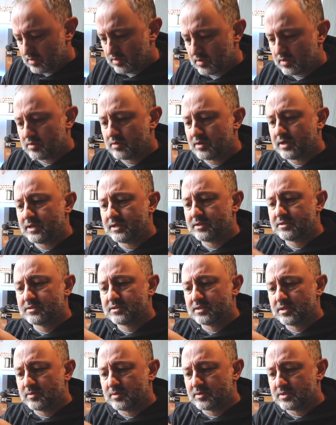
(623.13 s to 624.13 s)
Alright, let's
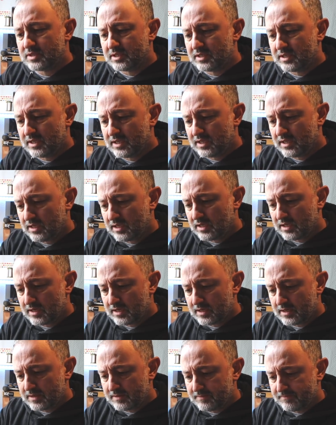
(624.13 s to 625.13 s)
see what's in
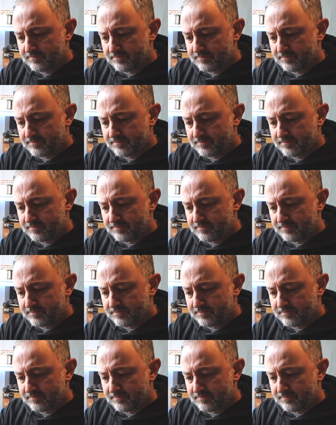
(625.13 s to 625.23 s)
here.